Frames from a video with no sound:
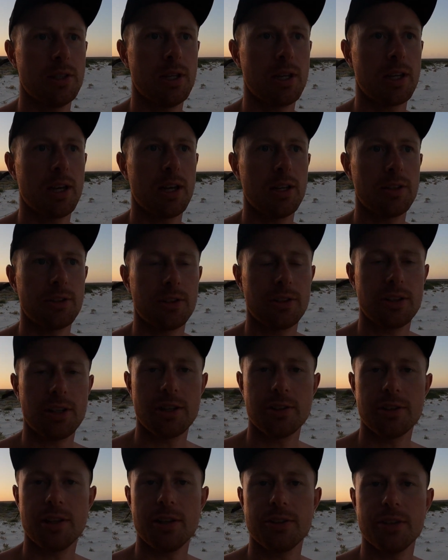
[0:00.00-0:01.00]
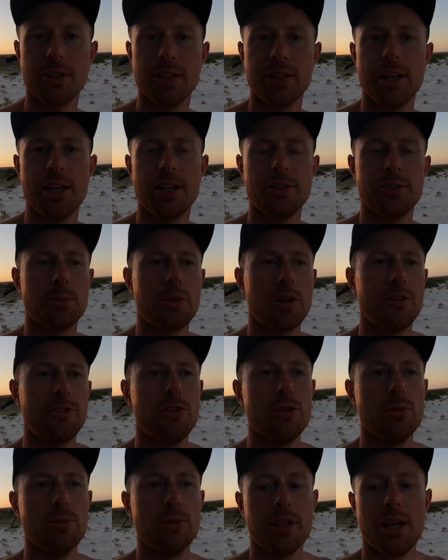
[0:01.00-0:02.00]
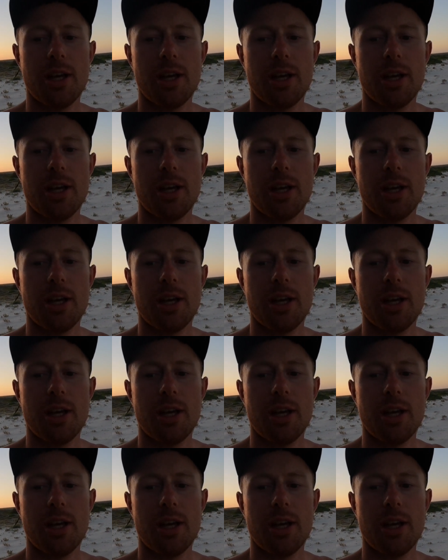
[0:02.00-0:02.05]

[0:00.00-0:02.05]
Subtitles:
Yeah, okay, so yeah, it's now Sunday, so we've got a few more